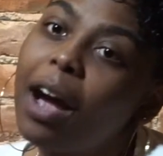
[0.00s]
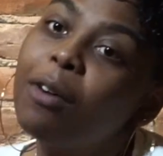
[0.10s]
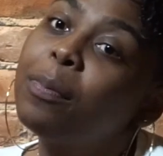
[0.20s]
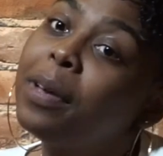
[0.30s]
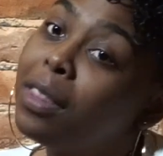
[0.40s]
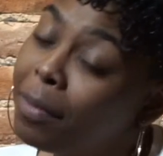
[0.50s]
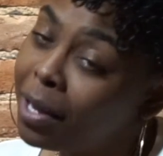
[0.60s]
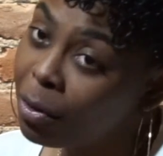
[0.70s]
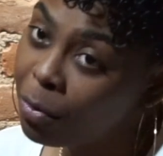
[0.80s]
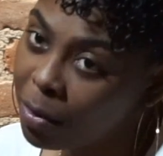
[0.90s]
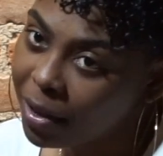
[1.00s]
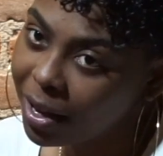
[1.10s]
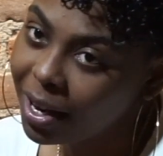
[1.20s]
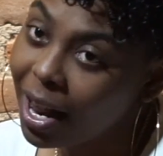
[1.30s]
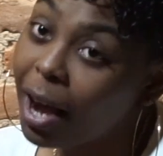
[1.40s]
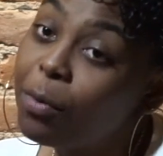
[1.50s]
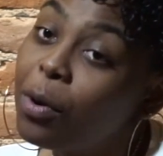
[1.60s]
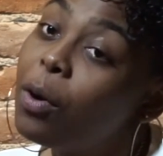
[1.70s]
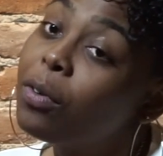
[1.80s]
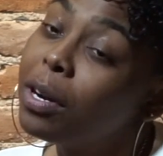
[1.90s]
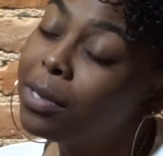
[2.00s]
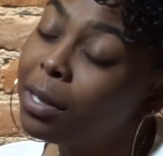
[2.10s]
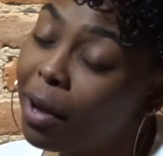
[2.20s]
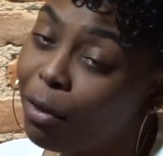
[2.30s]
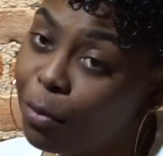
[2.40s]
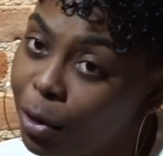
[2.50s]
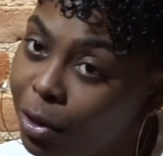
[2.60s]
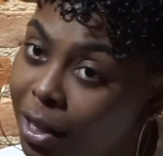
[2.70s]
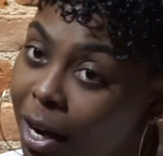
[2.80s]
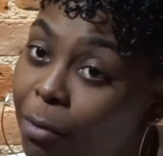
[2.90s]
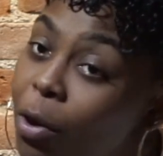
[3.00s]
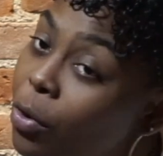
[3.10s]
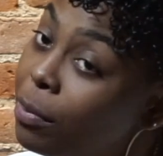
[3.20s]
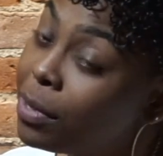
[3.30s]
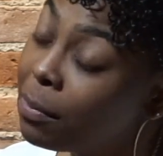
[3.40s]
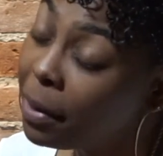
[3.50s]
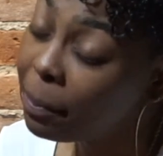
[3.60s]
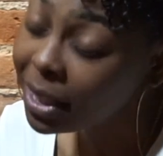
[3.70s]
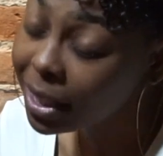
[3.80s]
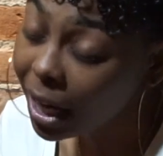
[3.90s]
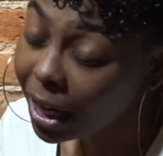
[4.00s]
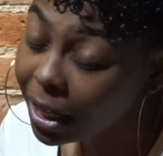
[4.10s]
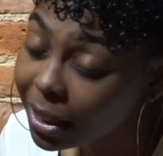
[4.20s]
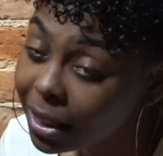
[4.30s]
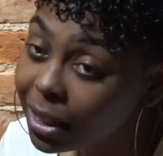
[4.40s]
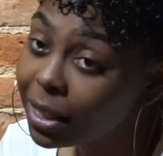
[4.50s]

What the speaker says: I will be the bigger woman. I will own up to my faults and I will own up to my mistakes.